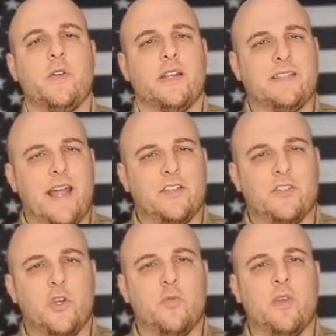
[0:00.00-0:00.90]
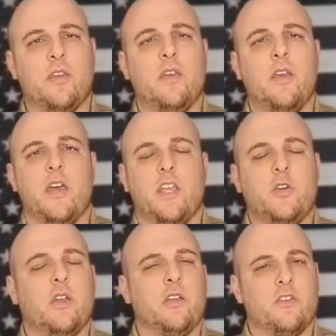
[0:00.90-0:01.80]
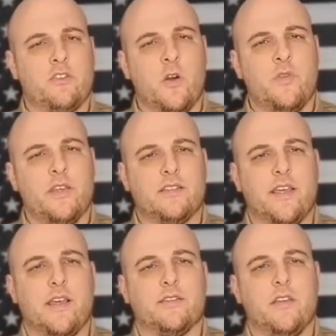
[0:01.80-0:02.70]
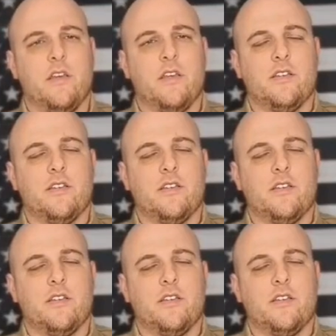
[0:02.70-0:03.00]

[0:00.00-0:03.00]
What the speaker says: You can attach tubing, and you can control these things.